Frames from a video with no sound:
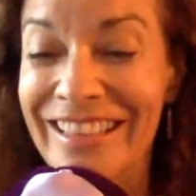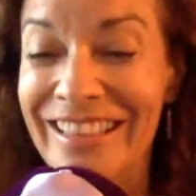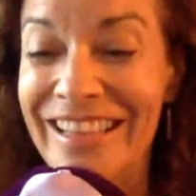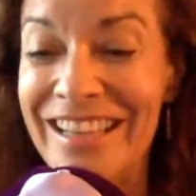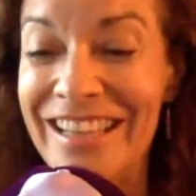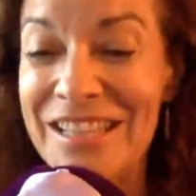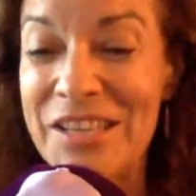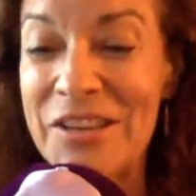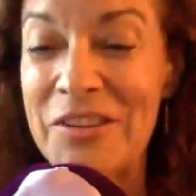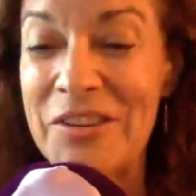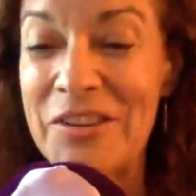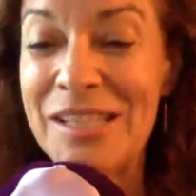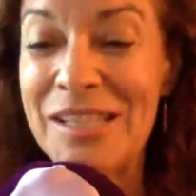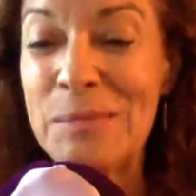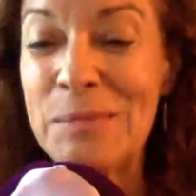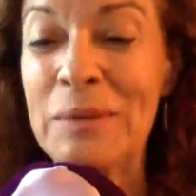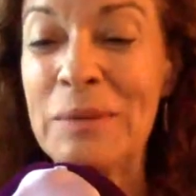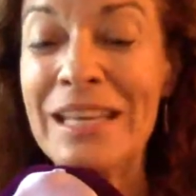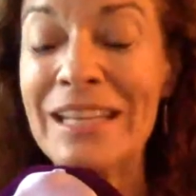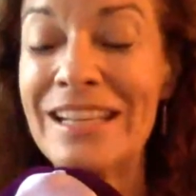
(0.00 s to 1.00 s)
into his
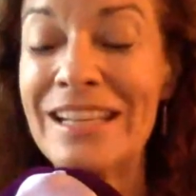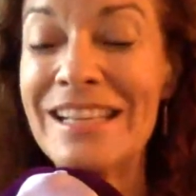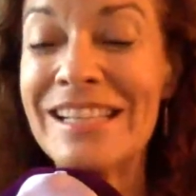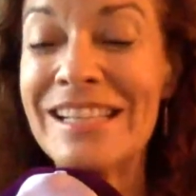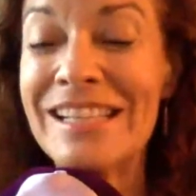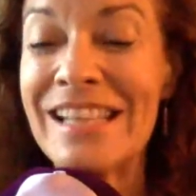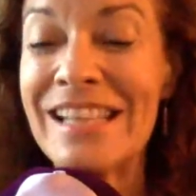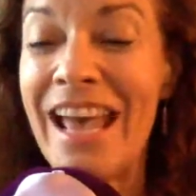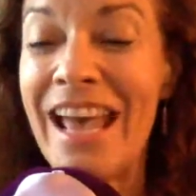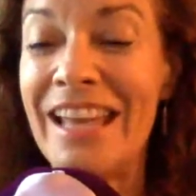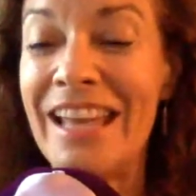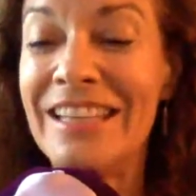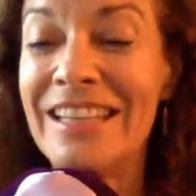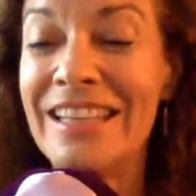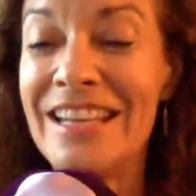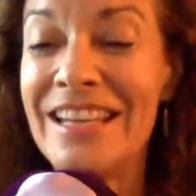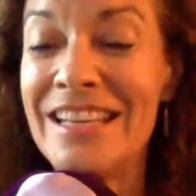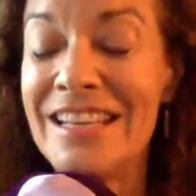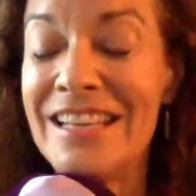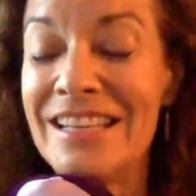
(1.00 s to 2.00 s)
penis and
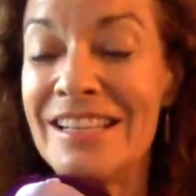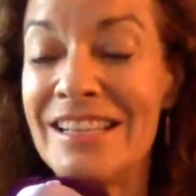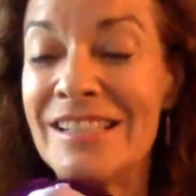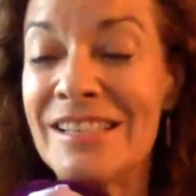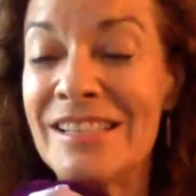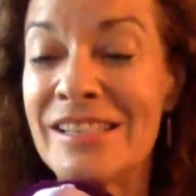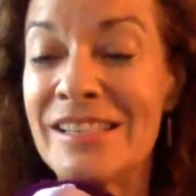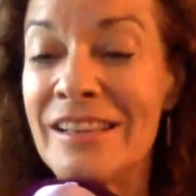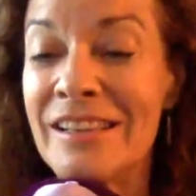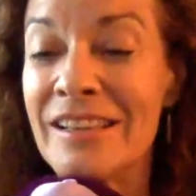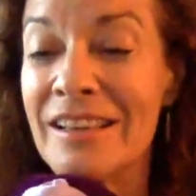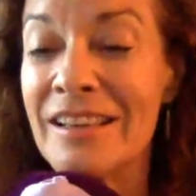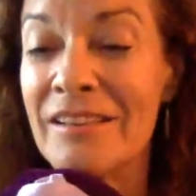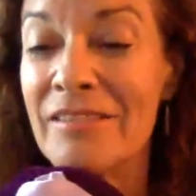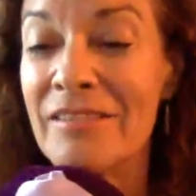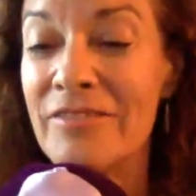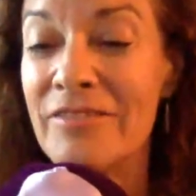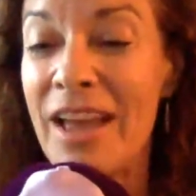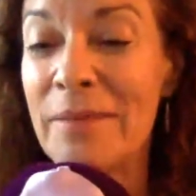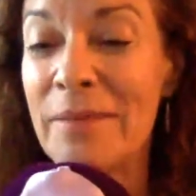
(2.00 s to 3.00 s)
his
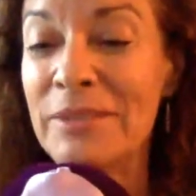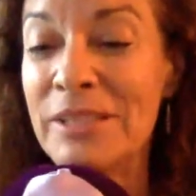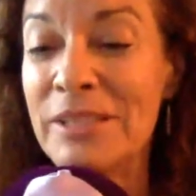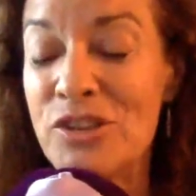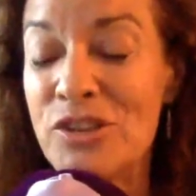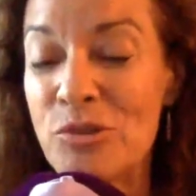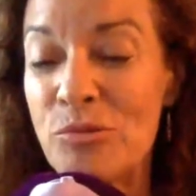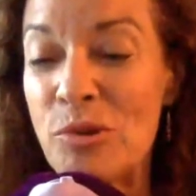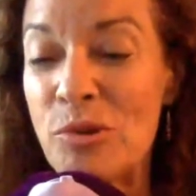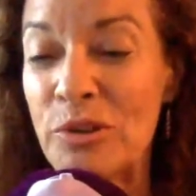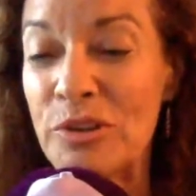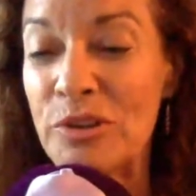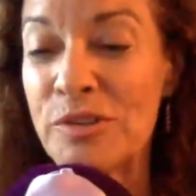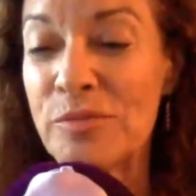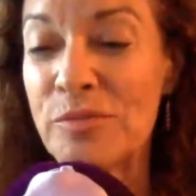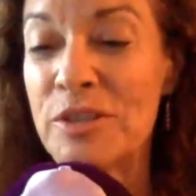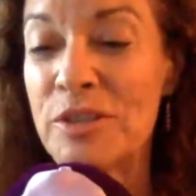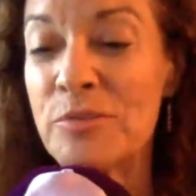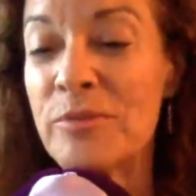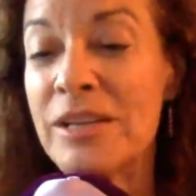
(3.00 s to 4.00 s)
family jewels,
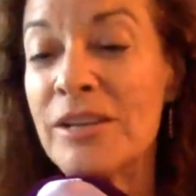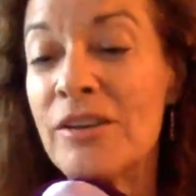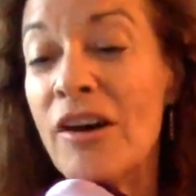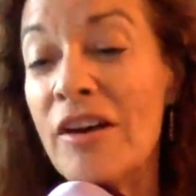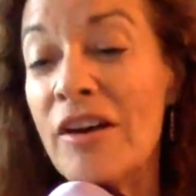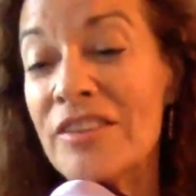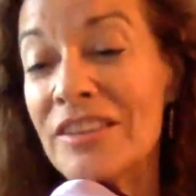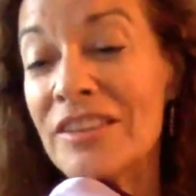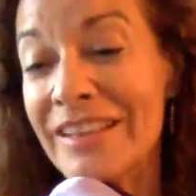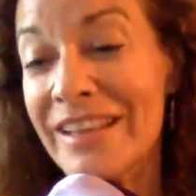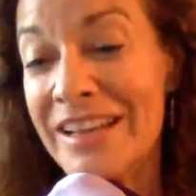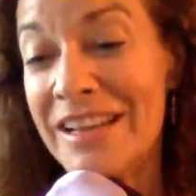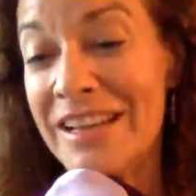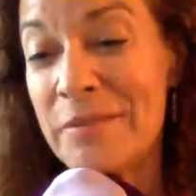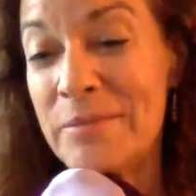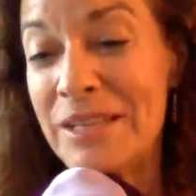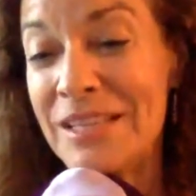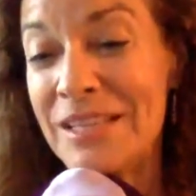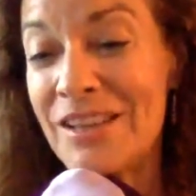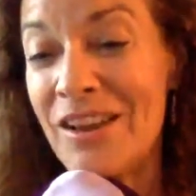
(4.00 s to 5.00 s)
which we call the lingam
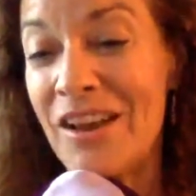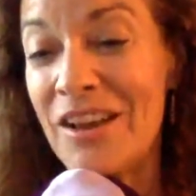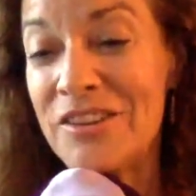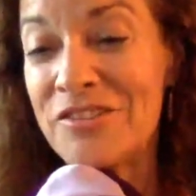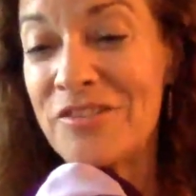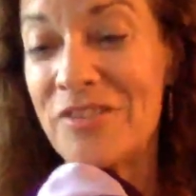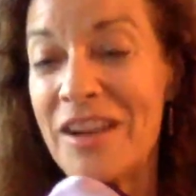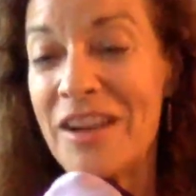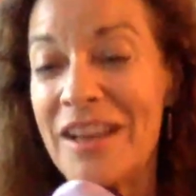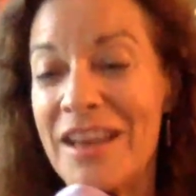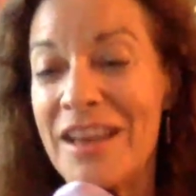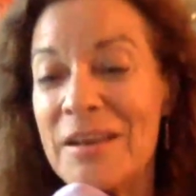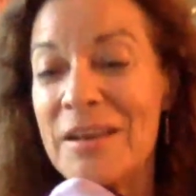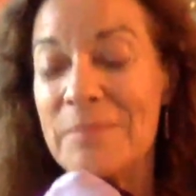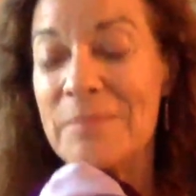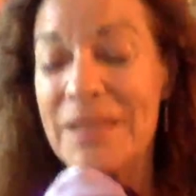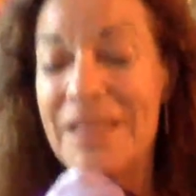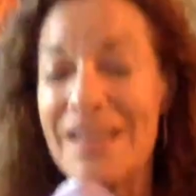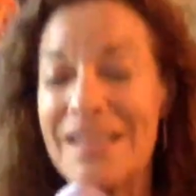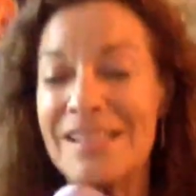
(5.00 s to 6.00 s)
in Tantra
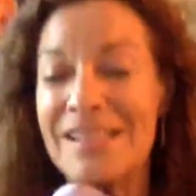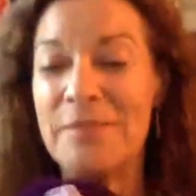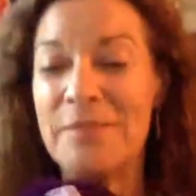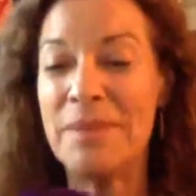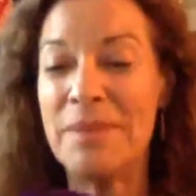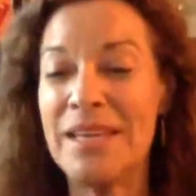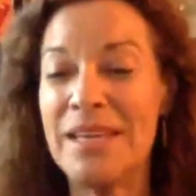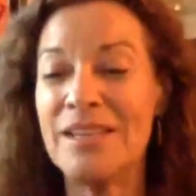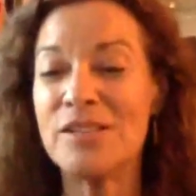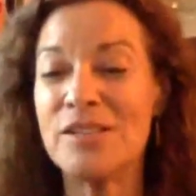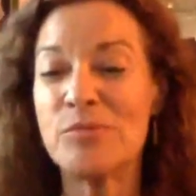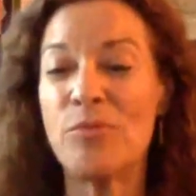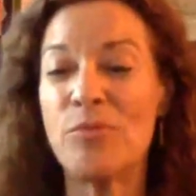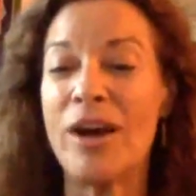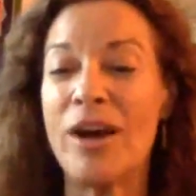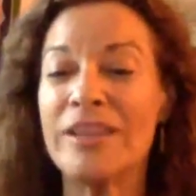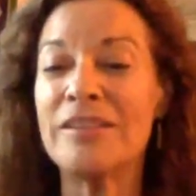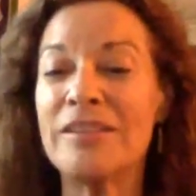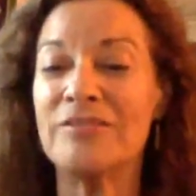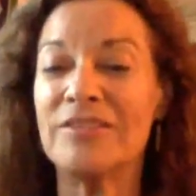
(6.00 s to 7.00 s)
because it means
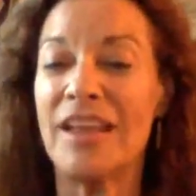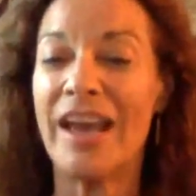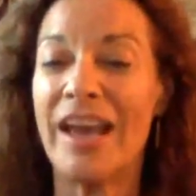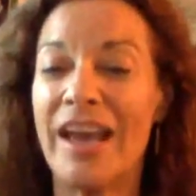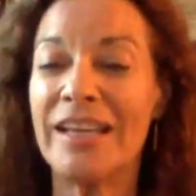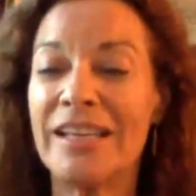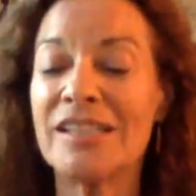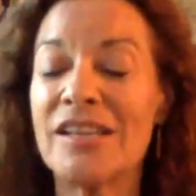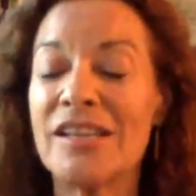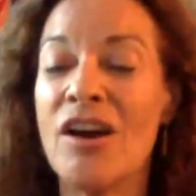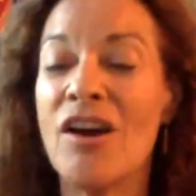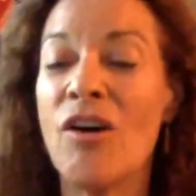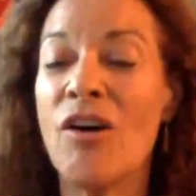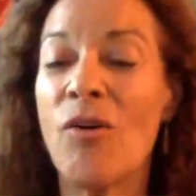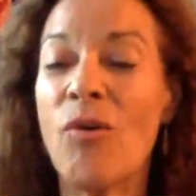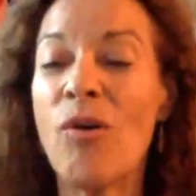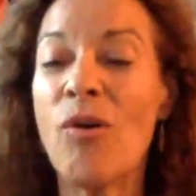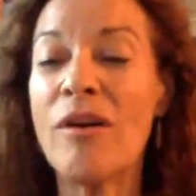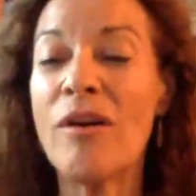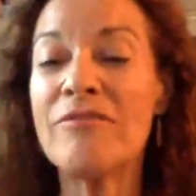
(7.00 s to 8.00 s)
wand of light,
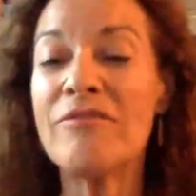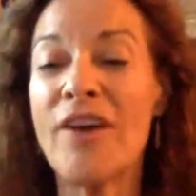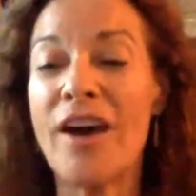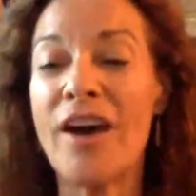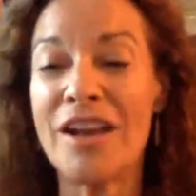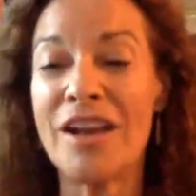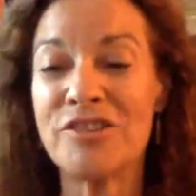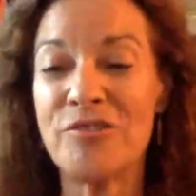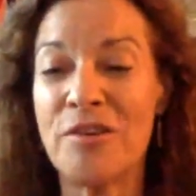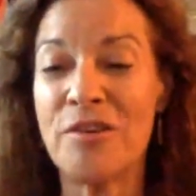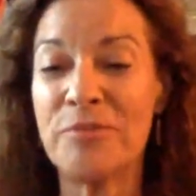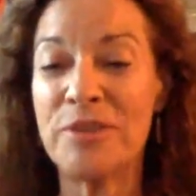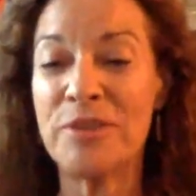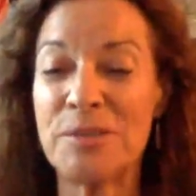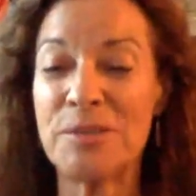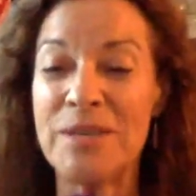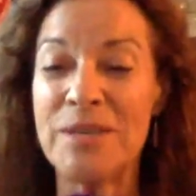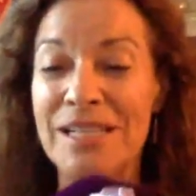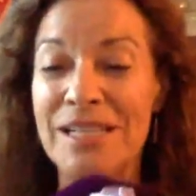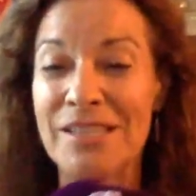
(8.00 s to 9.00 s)
or Vajra, which
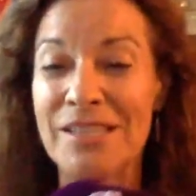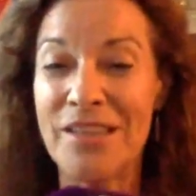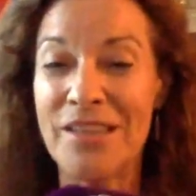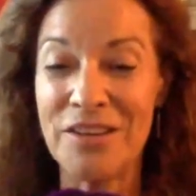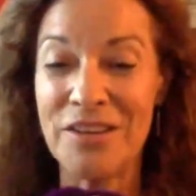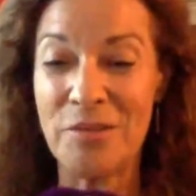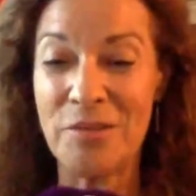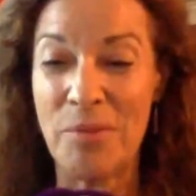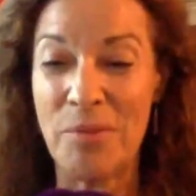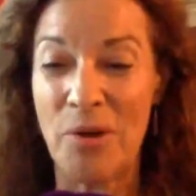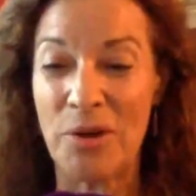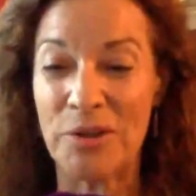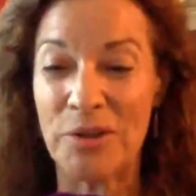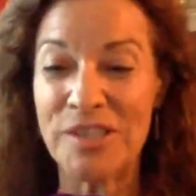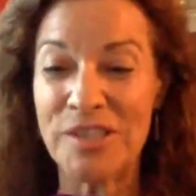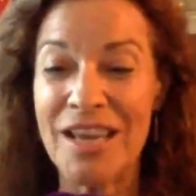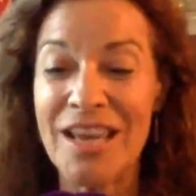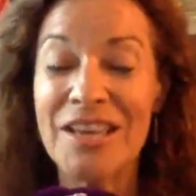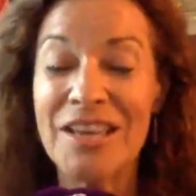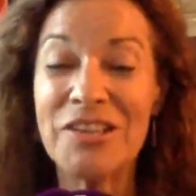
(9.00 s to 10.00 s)
means thunderbolt,
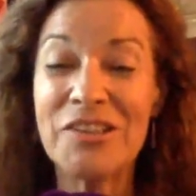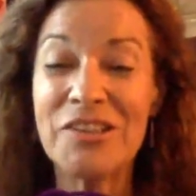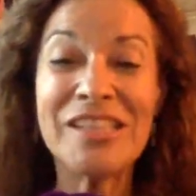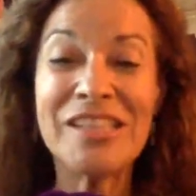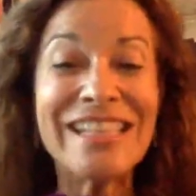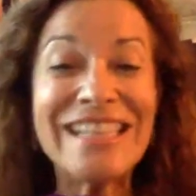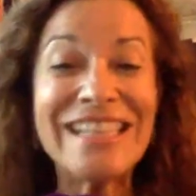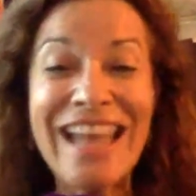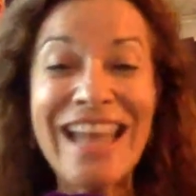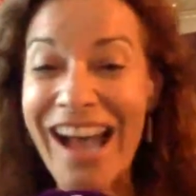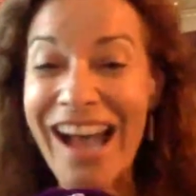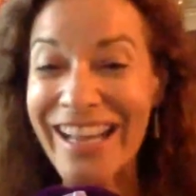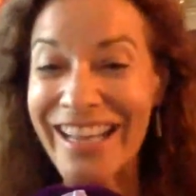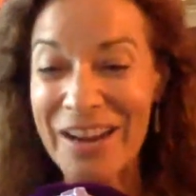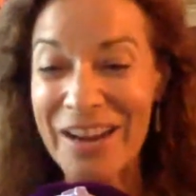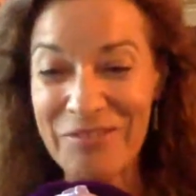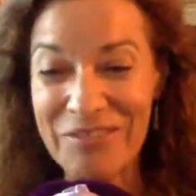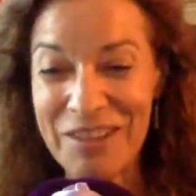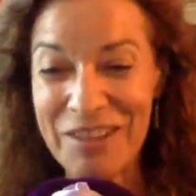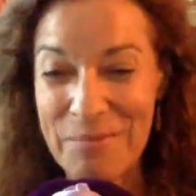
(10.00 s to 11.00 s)
you did not
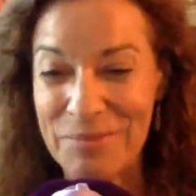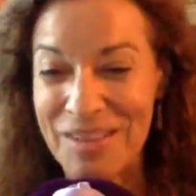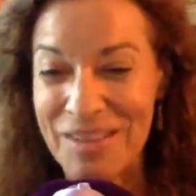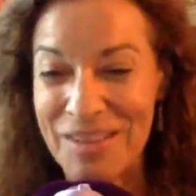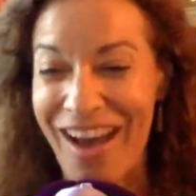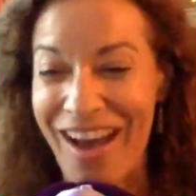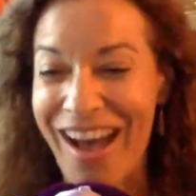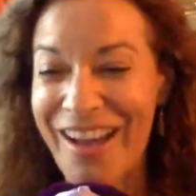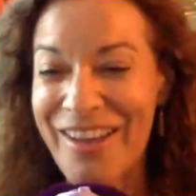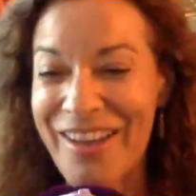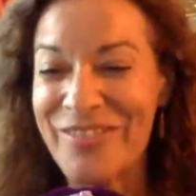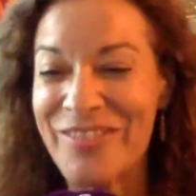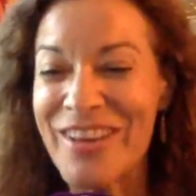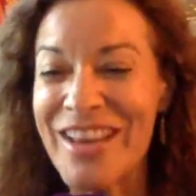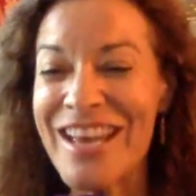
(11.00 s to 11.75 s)
get ripped off.